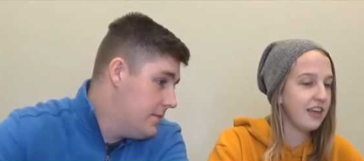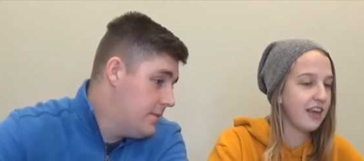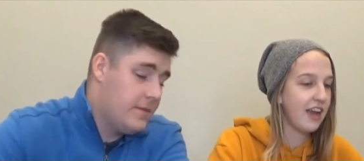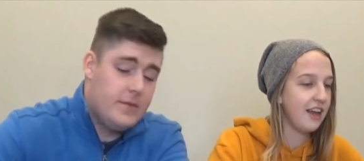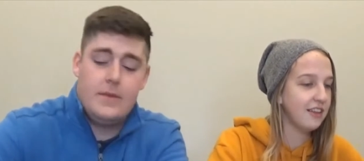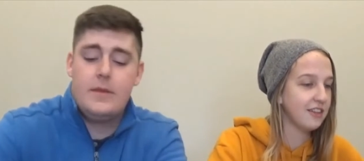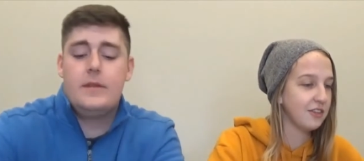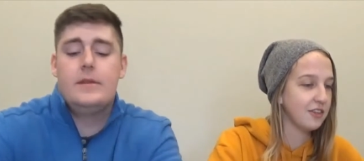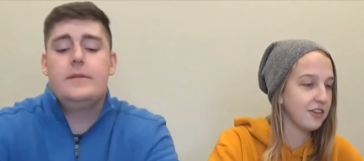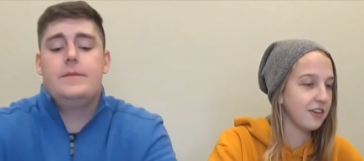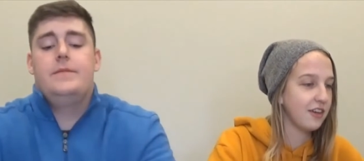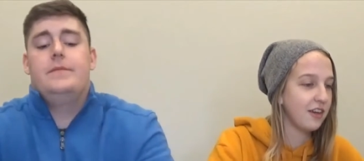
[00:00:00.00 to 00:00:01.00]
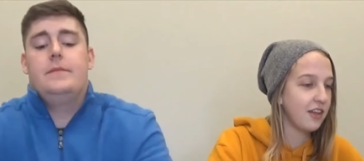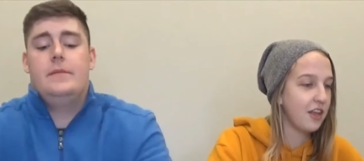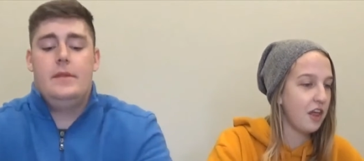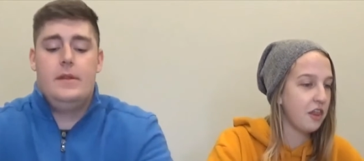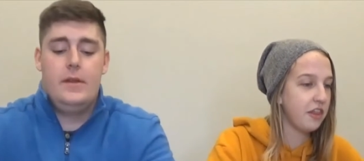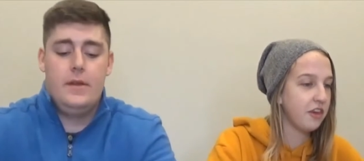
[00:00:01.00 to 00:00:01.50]
Speaker 1: Calendar,
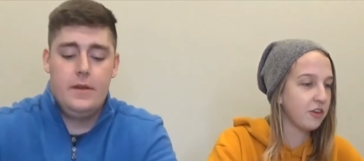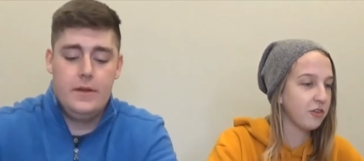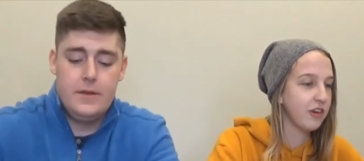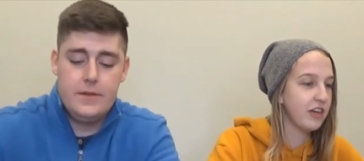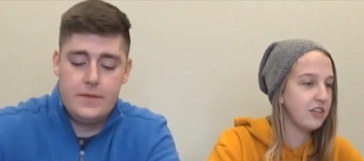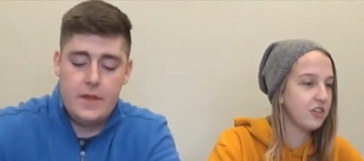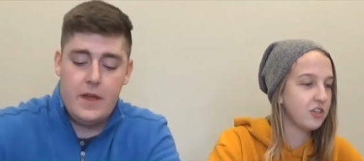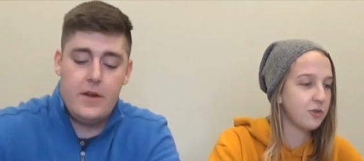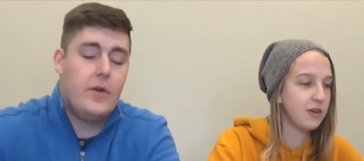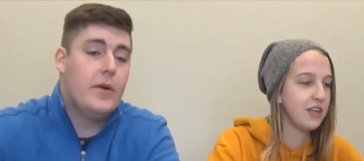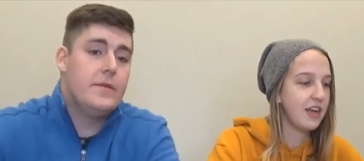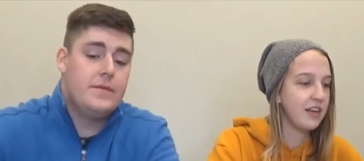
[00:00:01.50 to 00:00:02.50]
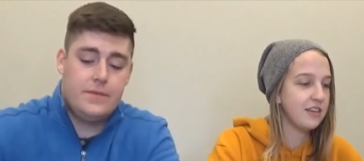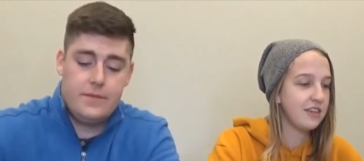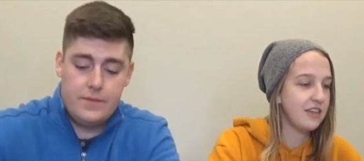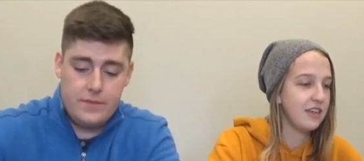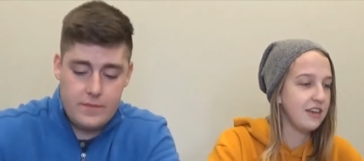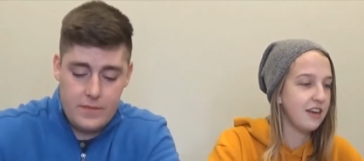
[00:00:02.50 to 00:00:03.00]
The Grinch
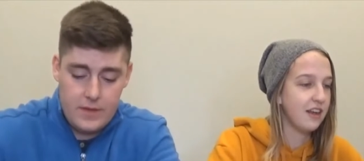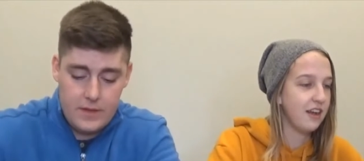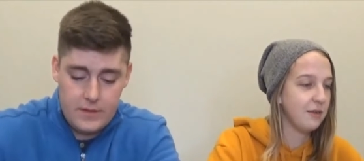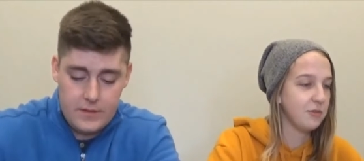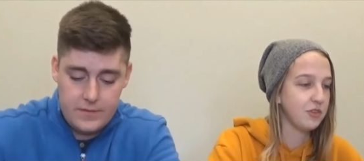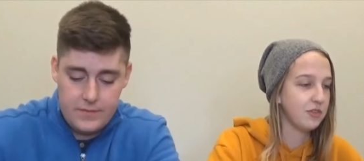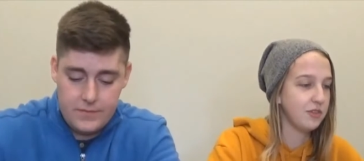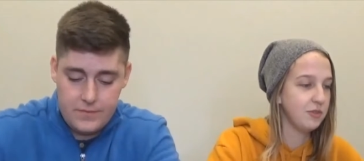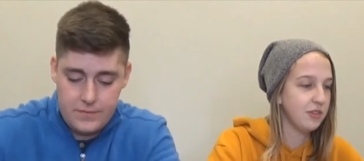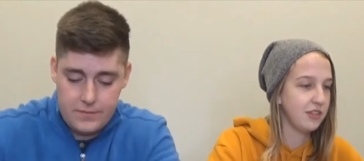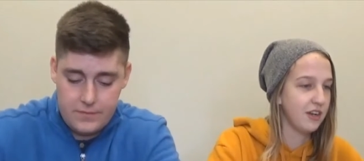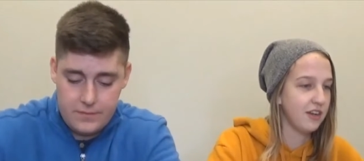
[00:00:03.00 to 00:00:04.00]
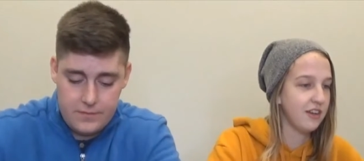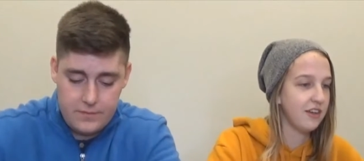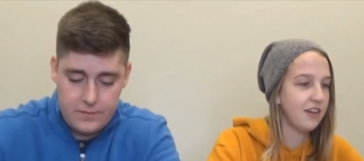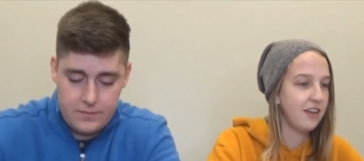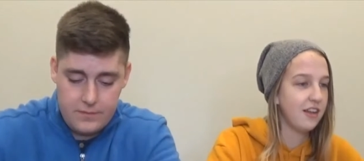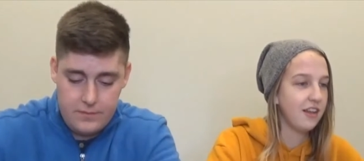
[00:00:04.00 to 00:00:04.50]
2018. Absolutely not.
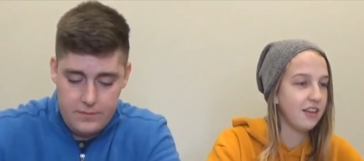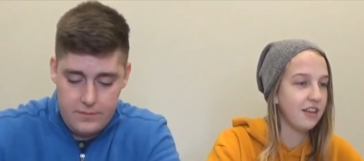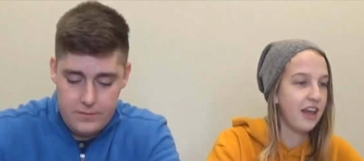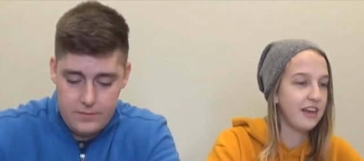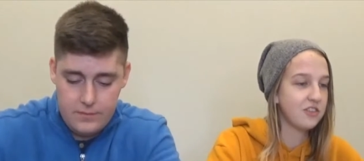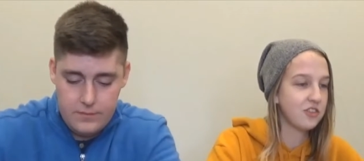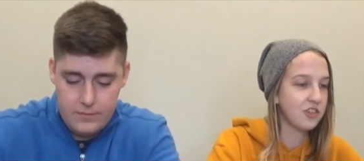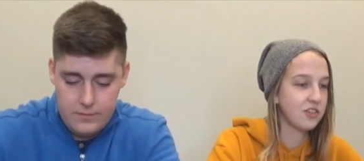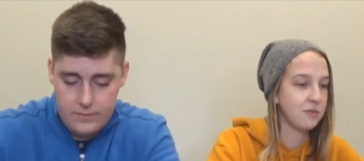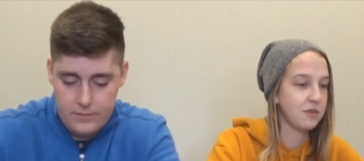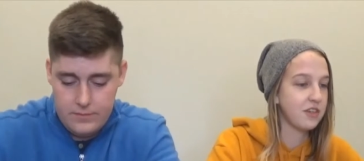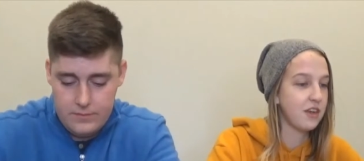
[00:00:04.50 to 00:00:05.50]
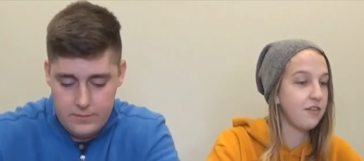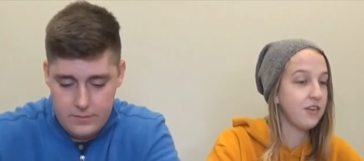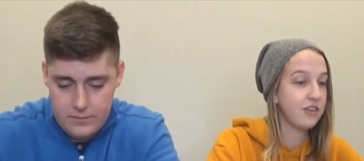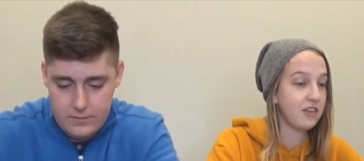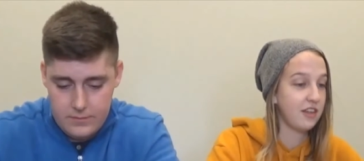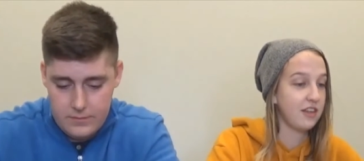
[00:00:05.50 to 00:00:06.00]
Last Christmas. I've
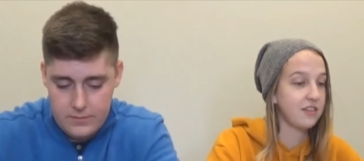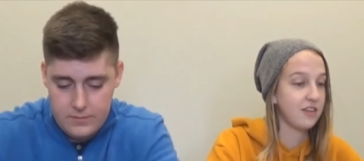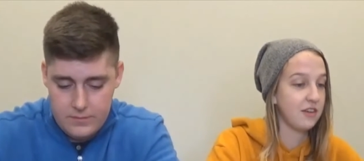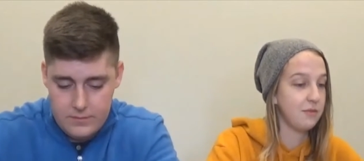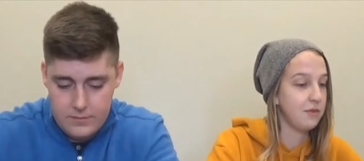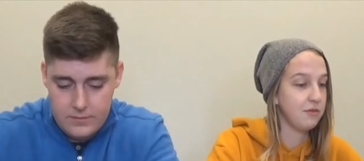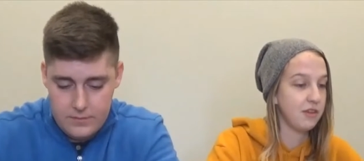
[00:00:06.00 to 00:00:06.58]
heard that that's going to be